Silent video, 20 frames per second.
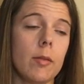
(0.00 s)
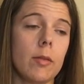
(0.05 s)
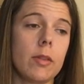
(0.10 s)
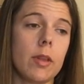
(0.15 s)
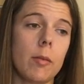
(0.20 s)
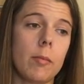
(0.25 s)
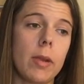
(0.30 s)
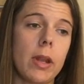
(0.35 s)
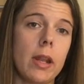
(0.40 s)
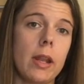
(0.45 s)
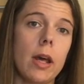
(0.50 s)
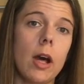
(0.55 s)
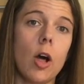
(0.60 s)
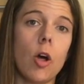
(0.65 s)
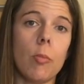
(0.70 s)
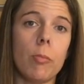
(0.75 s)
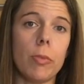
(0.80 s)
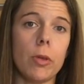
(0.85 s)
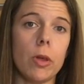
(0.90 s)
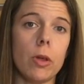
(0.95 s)
somebody to
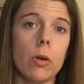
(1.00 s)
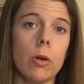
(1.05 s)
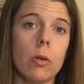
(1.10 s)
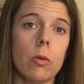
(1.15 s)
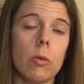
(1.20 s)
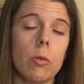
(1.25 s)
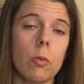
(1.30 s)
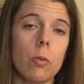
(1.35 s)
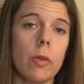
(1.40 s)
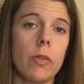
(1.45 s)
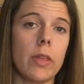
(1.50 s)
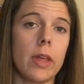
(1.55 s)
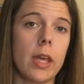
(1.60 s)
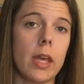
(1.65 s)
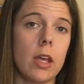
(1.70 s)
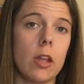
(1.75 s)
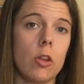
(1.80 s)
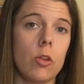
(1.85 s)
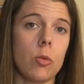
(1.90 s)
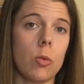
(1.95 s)
help you with the
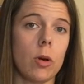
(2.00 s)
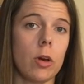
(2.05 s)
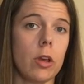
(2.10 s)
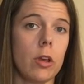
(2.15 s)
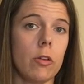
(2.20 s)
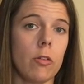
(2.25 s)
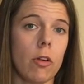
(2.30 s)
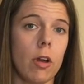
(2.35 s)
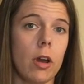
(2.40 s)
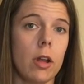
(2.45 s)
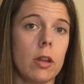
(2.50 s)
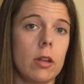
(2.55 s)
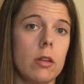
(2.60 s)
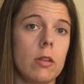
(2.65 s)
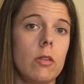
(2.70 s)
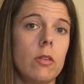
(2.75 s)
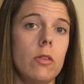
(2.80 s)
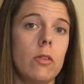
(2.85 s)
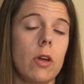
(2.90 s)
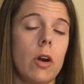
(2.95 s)
kids while you run.
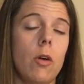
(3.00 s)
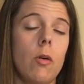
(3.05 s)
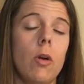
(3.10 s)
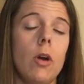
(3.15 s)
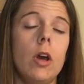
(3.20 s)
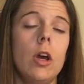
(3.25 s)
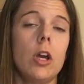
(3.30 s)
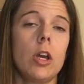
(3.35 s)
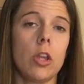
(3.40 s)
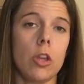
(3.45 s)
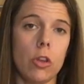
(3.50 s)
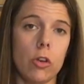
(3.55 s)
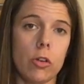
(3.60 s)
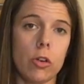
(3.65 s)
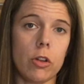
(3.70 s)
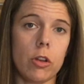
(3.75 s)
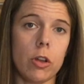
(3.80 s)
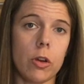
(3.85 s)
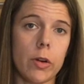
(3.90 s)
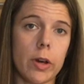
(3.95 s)
So you
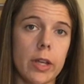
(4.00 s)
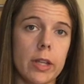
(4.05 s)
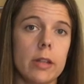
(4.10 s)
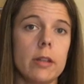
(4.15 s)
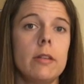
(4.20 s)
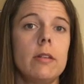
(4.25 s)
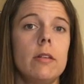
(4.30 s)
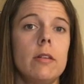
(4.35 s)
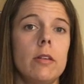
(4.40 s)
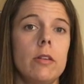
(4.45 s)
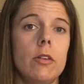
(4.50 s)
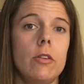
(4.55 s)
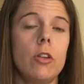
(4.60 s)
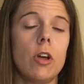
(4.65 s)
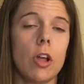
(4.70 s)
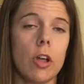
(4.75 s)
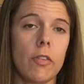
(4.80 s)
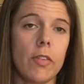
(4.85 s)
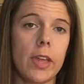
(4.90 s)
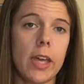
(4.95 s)
can do it.
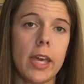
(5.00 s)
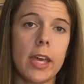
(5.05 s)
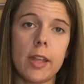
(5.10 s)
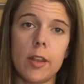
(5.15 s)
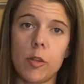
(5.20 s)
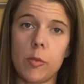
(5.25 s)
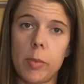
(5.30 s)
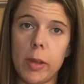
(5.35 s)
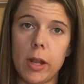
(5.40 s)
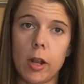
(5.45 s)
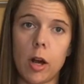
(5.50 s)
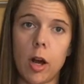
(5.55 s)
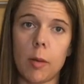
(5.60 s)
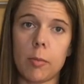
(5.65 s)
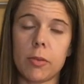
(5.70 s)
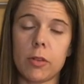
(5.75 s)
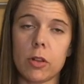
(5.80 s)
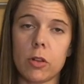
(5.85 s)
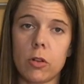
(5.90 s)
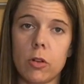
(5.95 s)
Don't let the kids be an
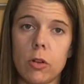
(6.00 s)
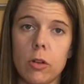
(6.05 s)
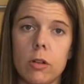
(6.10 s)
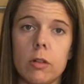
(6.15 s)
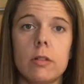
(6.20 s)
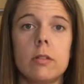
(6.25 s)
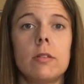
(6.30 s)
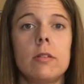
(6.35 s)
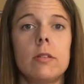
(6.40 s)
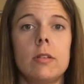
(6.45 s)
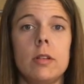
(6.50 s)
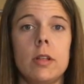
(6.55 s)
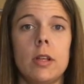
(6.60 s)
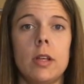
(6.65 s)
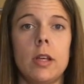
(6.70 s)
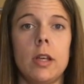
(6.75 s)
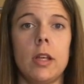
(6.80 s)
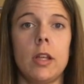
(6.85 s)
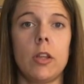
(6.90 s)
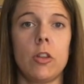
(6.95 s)
obstacle.
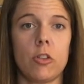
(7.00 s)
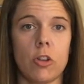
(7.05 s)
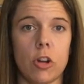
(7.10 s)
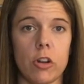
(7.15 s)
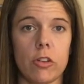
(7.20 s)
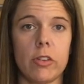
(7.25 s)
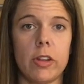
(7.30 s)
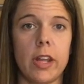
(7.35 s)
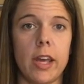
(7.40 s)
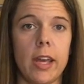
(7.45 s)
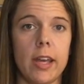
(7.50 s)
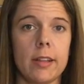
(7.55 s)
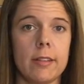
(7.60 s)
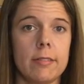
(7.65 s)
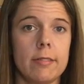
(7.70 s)
Start today.